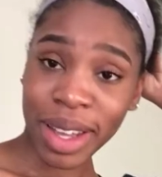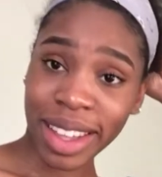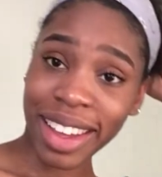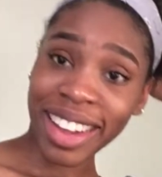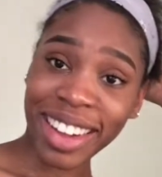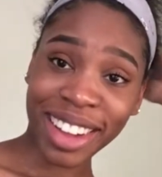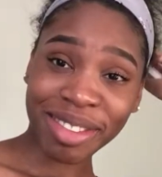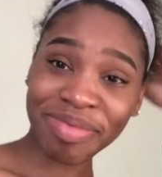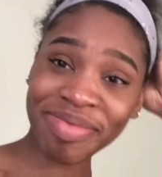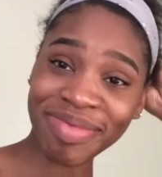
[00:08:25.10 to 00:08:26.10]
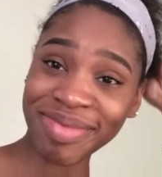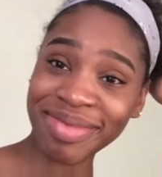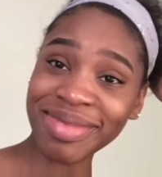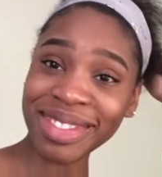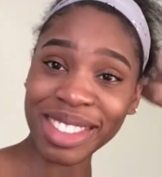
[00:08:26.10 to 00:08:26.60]
But yeah,
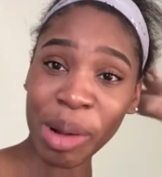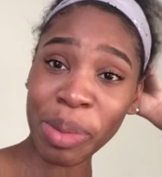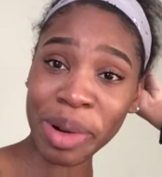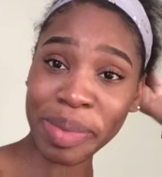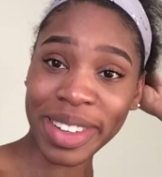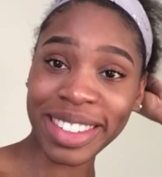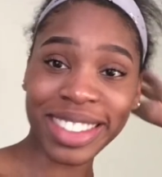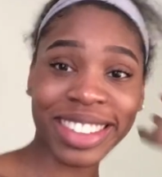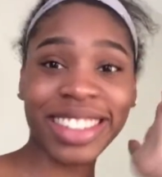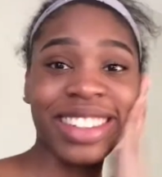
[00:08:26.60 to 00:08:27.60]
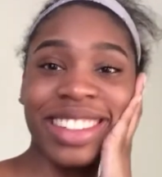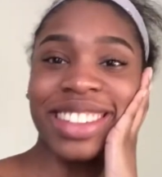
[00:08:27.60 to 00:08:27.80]
one more Butler.